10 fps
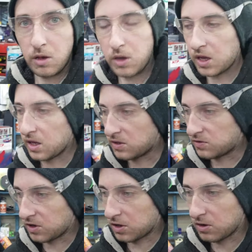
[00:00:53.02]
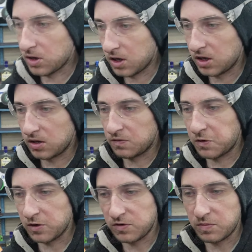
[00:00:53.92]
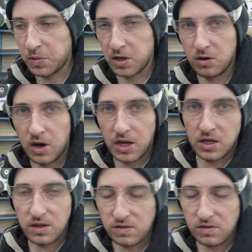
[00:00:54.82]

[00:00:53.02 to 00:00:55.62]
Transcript: Okay, so uh, the first bit of grinding is